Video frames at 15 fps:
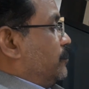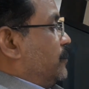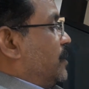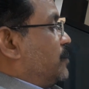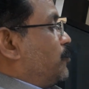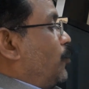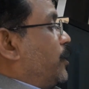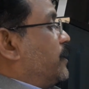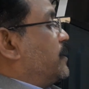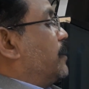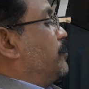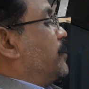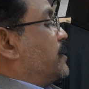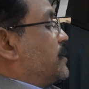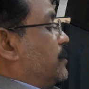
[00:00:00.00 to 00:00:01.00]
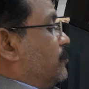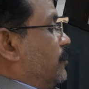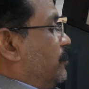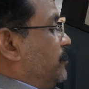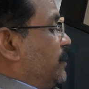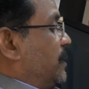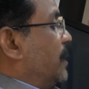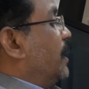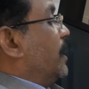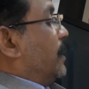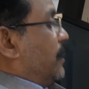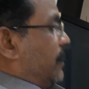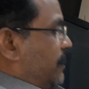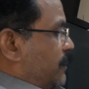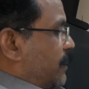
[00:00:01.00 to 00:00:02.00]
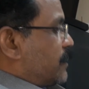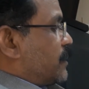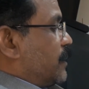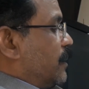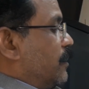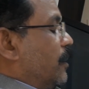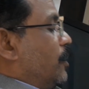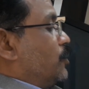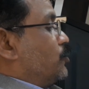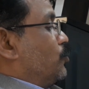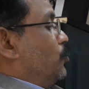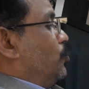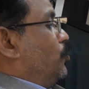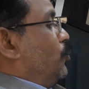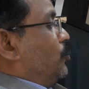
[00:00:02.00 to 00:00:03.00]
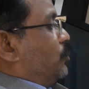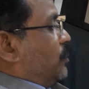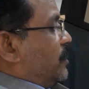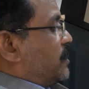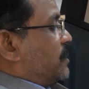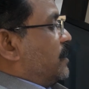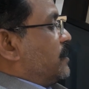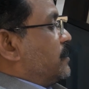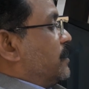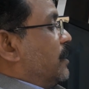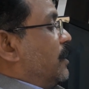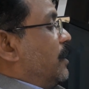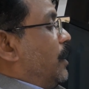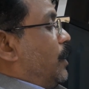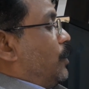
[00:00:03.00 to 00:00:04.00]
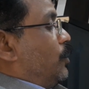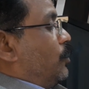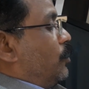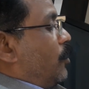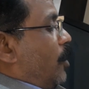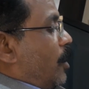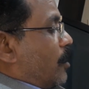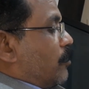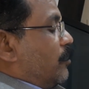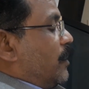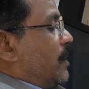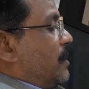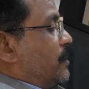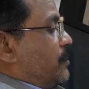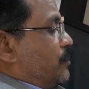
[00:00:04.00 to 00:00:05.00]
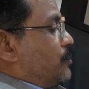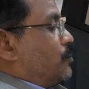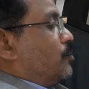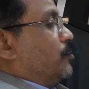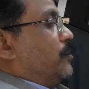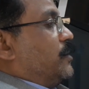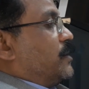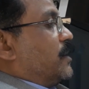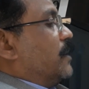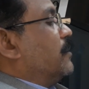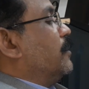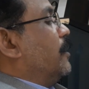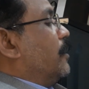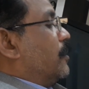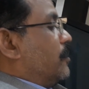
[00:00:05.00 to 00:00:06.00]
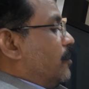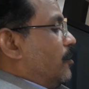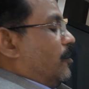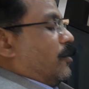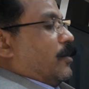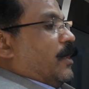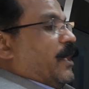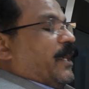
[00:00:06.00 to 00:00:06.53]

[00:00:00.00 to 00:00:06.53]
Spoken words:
This 0.3% will be the rejection. So this is the normal distribution curve.